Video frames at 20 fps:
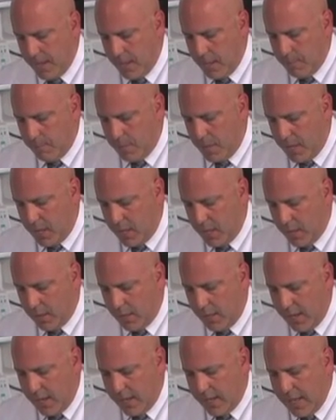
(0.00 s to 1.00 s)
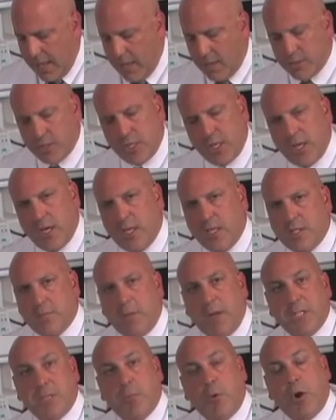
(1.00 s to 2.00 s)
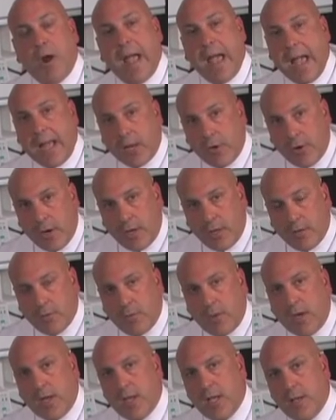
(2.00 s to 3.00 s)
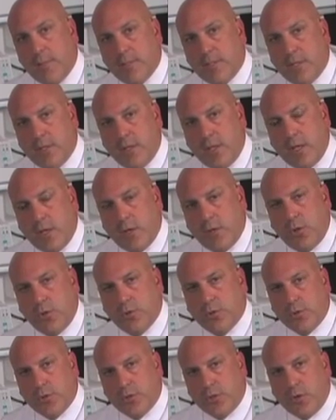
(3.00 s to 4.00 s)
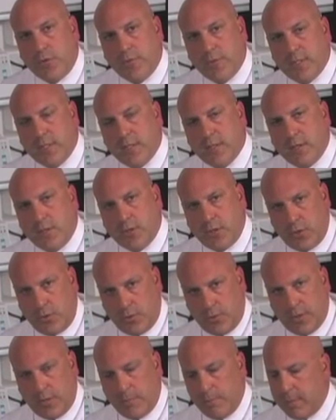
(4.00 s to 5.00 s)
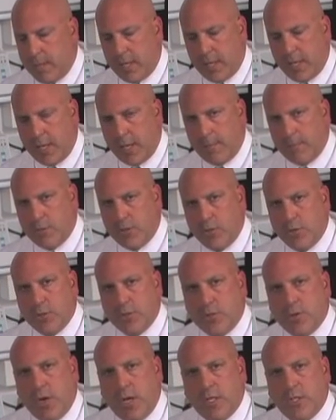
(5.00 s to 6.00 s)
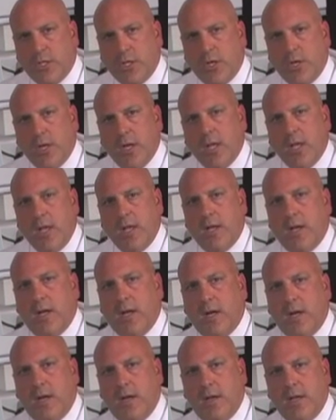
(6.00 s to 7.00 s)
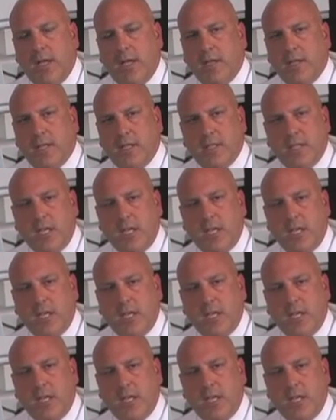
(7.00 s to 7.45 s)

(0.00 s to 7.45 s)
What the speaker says: But unlike alginate, it's much more accurate when it comes to the occlusal surfaces of the tooth and picking up tooth structure. It doesn't